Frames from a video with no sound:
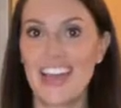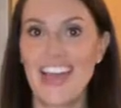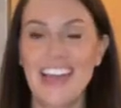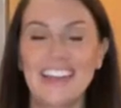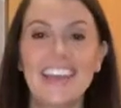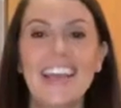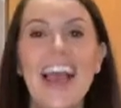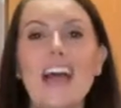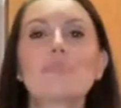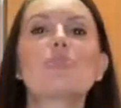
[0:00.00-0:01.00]
And they
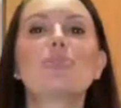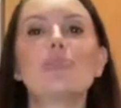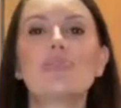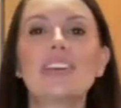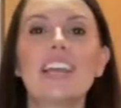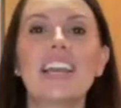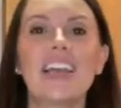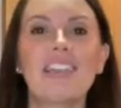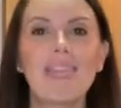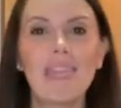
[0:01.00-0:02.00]
absolutely
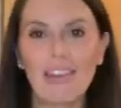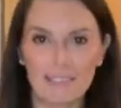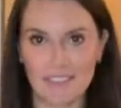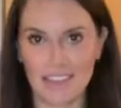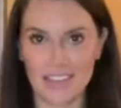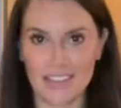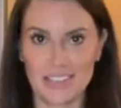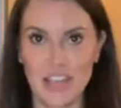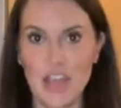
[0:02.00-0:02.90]
love this.